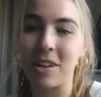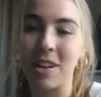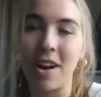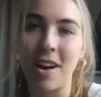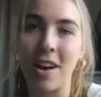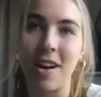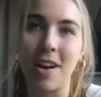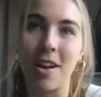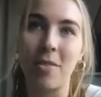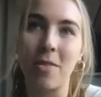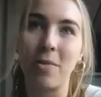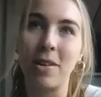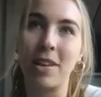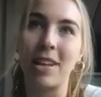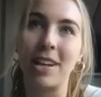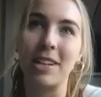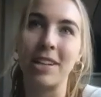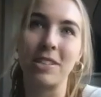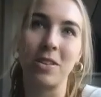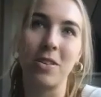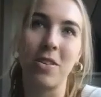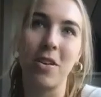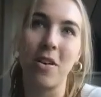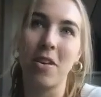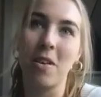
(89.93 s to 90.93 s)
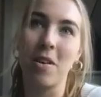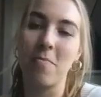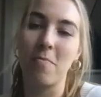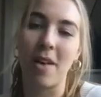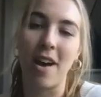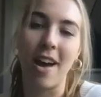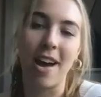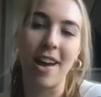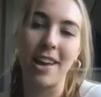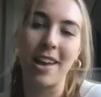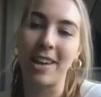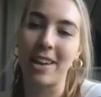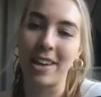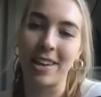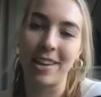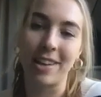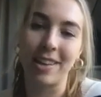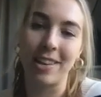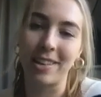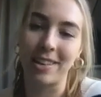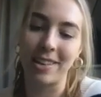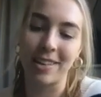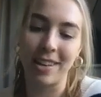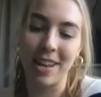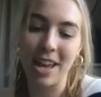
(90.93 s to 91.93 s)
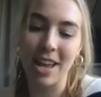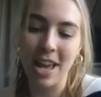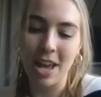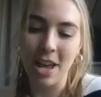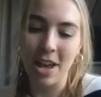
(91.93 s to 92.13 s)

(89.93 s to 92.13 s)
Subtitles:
We like to call it buying in,